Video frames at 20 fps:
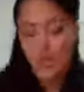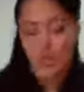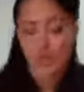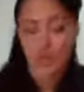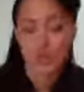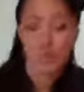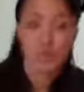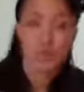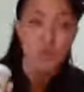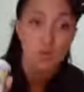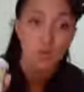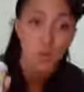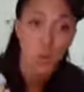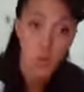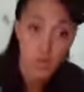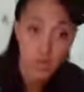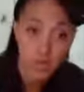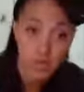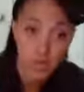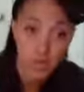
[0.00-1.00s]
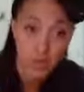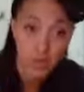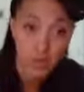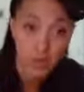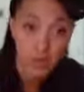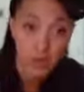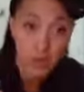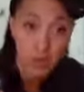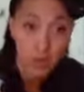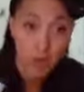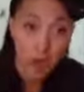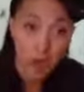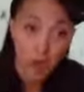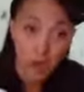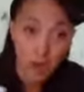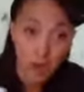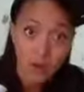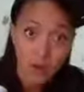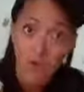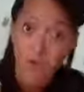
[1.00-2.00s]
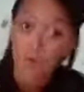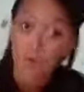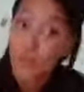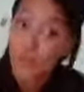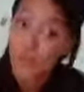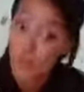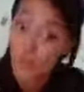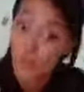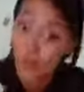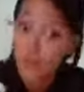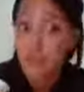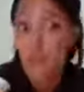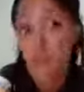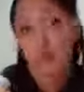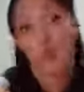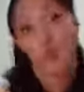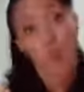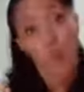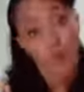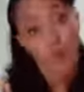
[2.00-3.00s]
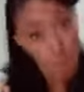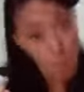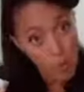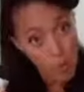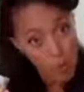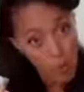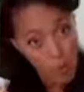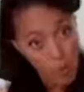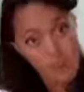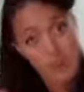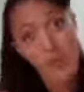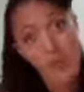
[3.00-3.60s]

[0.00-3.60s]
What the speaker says: You'll need 1 cup of yogurt or